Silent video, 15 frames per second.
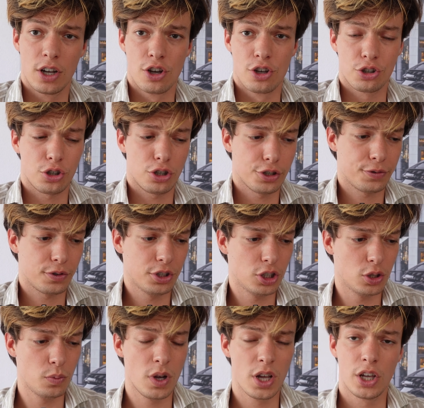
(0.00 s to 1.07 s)
Search
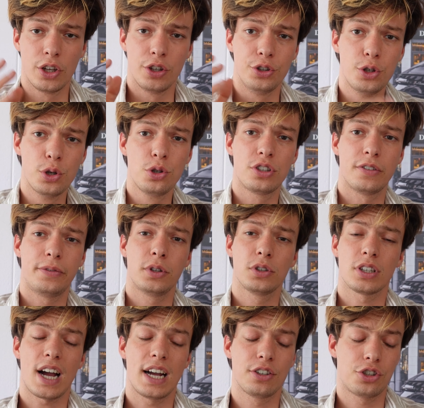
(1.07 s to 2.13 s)
volume, use the
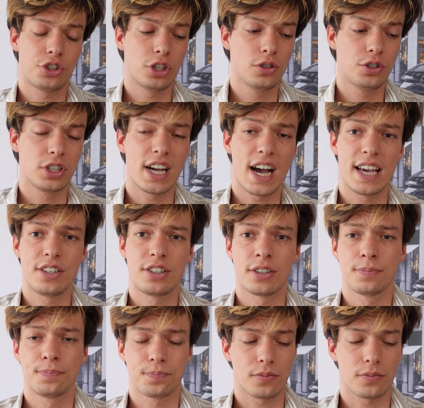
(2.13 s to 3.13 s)
filter I just showed you guys,